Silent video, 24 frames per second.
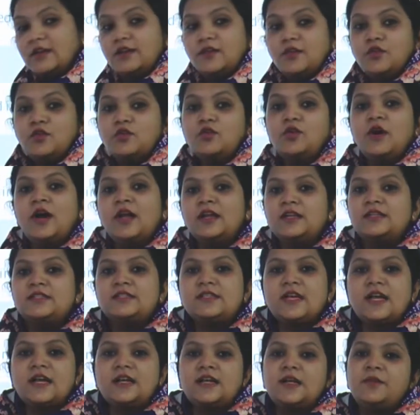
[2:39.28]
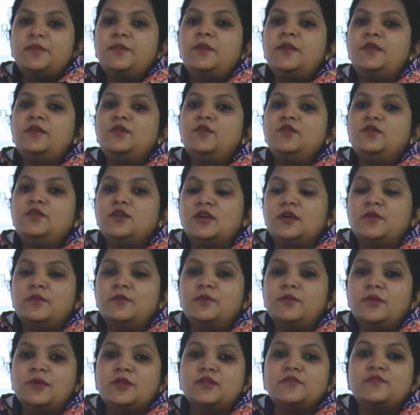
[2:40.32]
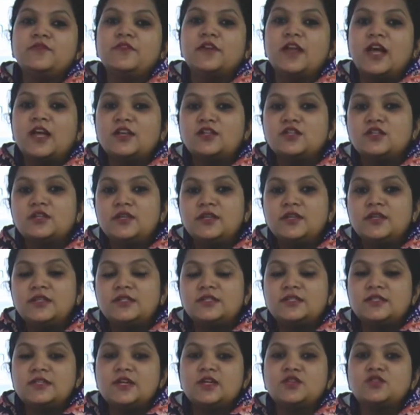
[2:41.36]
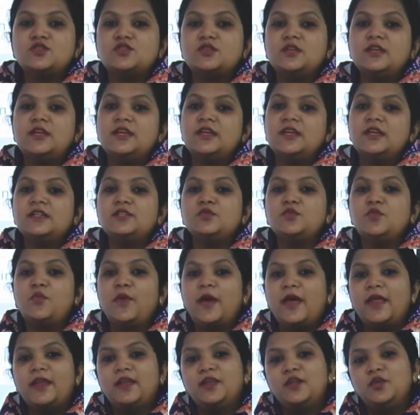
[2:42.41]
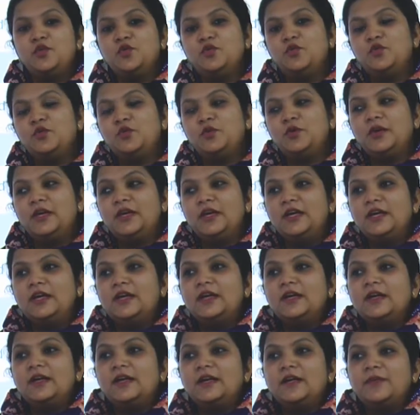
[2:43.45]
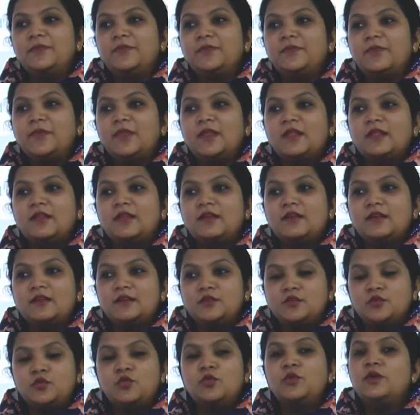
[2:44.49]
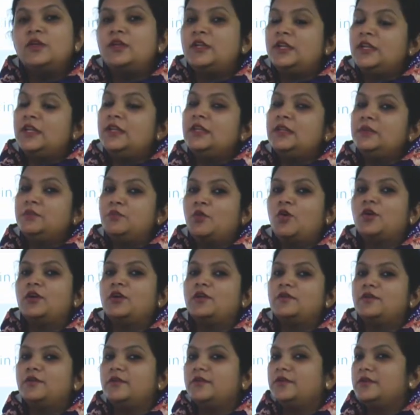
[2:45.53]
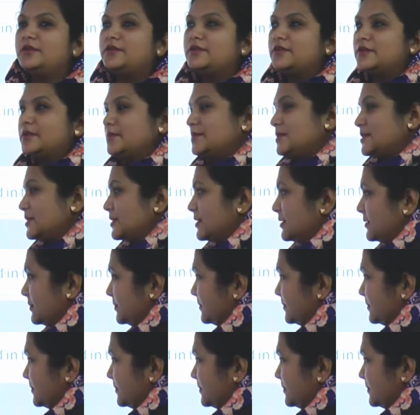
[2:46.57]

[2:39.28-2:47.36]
understandable in the term, because financial restructuring is when you do it in monetary terms.